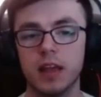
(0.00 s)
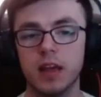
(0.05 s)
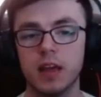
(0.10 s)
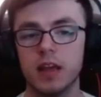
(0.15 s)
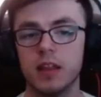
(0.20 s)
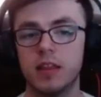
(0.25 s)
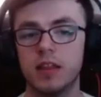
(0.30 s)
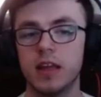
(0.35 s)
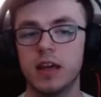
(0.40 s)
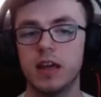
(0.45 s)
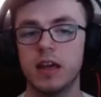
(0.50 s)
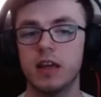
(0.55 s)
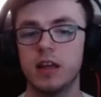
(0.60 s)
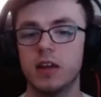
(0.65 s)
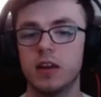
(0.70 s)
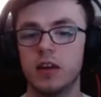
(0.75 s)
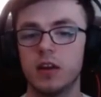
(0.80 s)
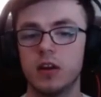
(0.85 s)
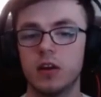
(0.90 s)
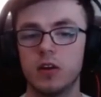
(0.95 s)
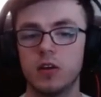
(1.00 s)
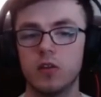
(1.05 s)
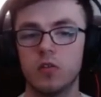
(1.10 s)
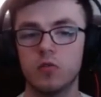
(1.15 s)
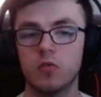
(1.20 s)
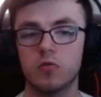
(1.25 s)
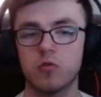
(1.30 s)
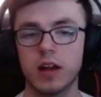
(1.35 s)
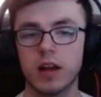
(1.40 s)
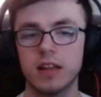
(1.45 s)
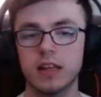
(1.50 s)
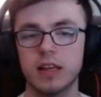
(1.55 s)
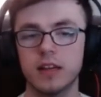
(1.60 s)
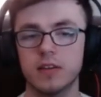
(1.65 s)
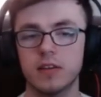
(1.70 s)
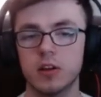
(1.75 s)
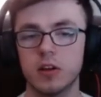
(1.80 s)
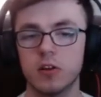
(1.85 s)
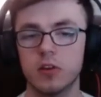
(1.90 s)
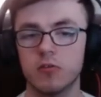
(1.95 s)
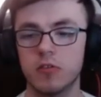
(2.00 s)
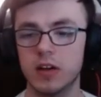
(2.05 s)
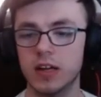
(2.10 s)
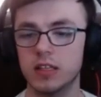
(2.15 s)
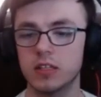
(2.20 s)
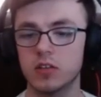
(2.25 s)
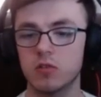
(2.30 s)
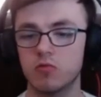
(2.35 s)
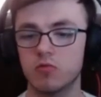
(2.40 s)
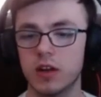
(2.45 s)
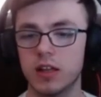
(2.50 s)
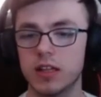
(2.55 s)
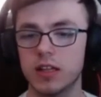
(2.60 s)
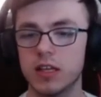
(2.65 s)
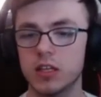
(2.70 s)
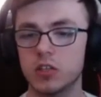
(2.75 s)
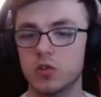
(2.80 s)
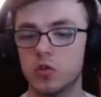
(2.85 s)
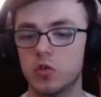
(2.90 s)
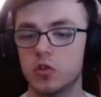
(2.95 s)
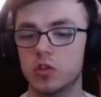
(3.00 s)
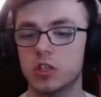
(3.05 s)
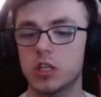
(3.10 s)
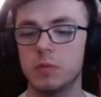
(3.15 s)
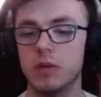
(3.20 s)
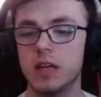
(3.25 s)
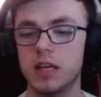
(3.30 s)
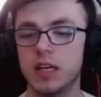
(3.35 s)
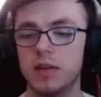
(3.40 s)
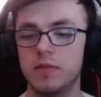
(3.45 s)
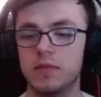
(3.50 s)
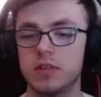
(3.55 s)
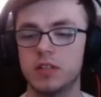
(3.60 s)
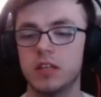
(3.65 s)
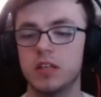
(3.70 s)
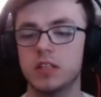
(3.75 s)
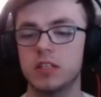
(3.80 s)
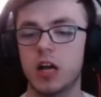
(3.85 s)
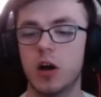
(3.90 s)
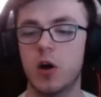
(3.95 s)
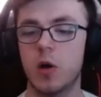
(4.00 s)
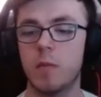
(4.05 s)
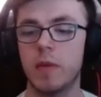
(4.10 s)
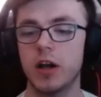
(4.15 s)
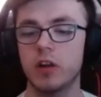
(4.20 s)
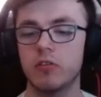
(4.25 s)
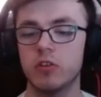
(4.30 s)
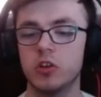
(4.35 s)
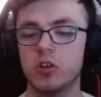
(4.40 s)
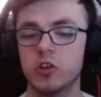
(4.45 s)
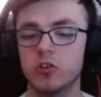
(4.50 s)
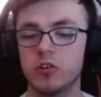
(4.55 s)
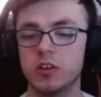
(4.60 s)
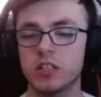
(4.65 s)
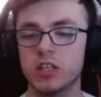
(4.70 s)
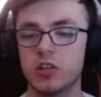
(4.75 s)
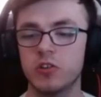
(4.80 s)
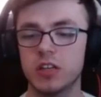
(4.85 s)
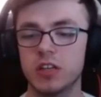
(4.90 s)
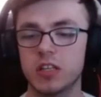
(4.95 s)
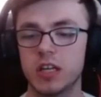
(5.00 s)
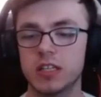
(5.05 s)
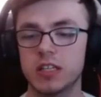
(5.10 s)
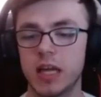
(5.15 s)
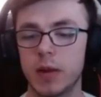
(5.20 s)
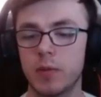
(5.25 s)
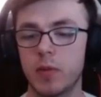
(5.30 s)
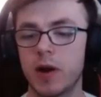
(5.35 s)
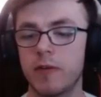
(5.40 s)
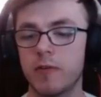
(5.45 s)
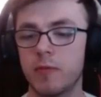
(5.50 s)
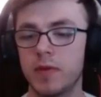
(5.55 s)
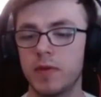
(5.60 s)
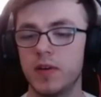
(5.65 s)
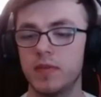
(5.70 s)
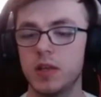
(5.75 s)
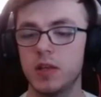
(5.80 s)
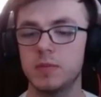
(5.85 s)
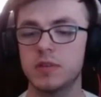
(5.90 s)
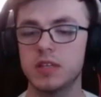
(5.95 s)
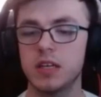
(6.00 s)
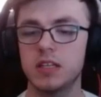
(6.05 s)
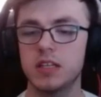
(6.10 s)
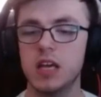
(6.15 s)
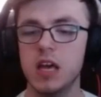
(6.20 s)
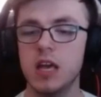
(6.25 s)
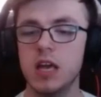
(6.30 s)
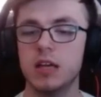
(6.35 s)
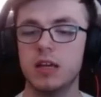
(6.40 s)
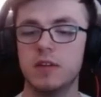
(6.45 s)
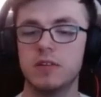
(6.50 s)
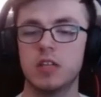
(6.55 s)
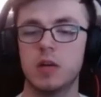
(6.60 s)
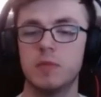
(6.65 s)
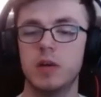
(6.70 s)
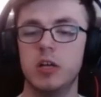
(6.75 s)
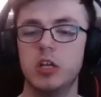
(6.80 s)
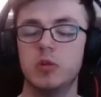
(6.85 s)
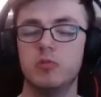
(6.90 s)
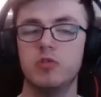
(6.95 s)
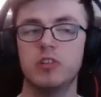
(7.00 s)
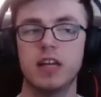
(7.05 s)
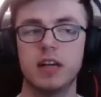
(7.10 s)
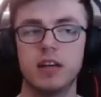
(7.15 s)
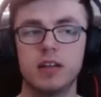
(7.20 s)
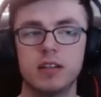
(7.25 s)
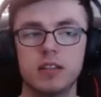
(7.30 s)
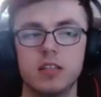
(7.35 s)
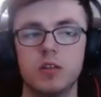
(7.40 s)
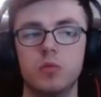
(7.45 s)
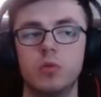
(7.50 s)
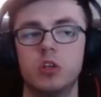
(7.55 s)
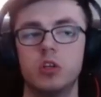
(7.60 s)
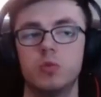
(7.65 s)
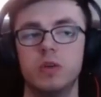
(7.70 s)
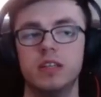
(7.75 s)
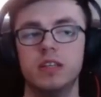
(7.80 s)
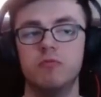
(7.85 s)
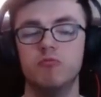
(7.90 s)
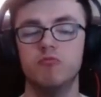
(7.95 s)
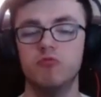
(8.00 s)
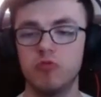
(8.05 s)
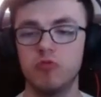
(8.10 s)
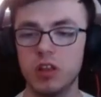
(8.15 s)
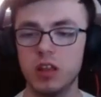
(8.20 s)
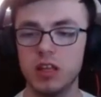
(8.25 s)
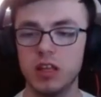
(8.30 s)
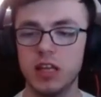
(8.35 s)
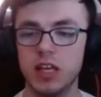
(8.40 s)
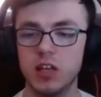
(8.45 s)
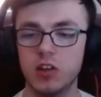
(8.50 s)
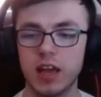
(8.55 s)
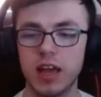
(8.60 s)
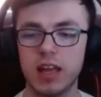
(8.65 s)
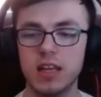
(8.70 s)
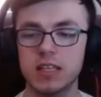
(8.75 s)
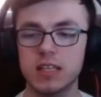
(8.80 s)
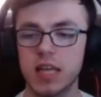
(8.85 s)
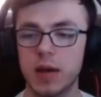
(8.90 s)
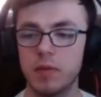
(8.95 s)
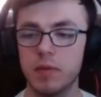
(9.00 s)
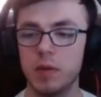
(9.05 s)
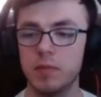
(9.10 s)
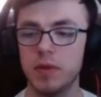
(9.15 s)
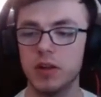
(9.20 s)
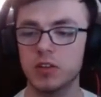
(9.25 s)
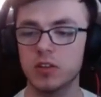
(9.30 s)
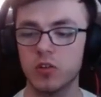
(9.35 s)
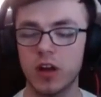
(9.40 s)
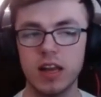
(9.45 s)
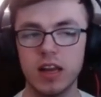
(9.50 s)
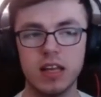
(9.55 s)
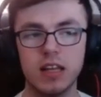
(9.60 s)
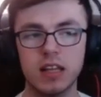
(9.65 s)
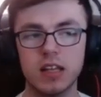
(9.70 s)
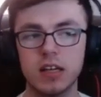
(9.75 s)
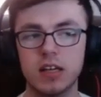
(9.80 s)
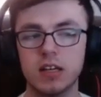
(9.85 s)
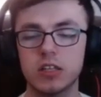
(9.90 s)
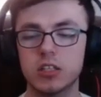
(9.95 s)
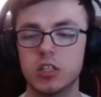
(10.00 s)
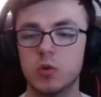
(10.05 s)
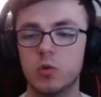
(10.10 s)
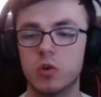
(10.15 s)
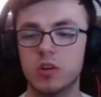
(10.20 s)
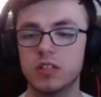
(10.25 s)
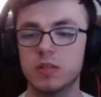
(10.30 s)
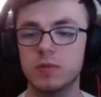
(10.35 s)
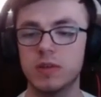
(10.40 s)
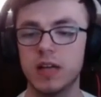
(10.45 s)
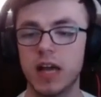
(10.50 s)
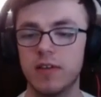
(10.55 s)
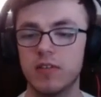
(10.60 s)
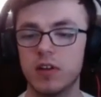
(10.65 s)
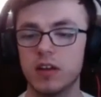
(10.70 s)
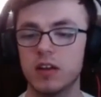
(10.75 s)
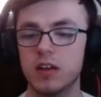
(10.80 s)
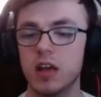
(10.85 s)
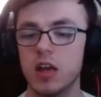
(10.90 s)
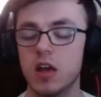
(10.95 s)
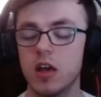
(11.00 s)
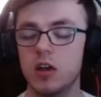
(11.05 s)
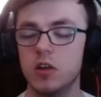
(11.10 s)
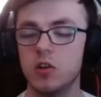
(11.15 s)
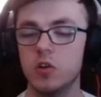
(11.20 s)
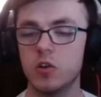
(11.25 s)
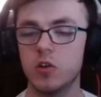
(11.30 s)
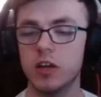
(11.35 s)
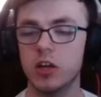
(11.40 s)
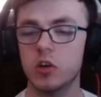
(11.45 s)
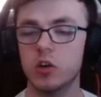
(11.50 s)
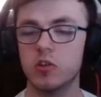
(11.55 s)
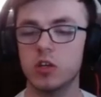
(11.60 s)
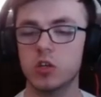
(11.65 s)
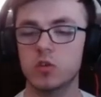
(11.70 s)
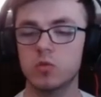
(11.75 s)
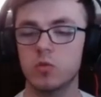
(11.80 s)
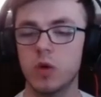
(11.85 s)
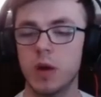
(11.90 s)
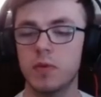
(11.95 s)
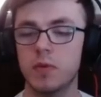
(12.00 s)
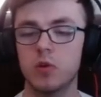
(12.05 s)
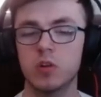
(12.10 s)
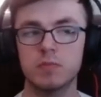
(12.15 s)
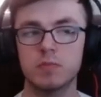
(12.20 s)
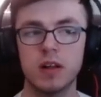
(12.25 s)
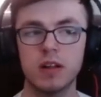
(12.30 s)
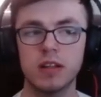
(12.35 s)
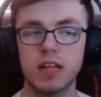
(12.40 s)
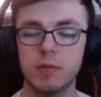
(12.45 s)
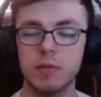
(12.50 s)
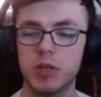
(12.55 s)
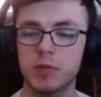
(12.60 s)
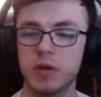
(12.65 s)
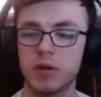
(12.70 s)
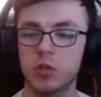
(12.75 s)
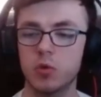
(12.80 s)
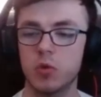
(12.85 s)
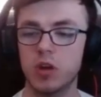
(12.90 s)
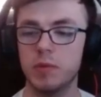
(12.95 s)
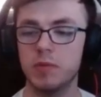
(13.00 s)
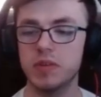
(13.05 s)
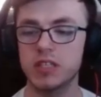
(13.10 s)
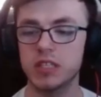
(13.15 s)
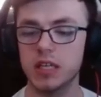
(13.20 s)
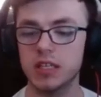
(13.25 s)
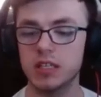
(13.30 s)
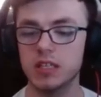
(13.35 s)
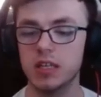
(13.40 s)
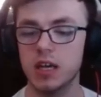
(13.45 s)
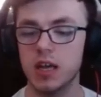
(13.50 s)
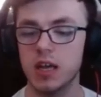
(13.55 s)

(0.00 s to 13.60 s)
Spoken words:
Then rally, right? Rally is awesome. It gives us our minor endurance, increasing our stamina recovery by 15%. Gives us our major brutality, which we really need on any stamina build or any class. You want to be having your increased weapon or spell damage by 20%,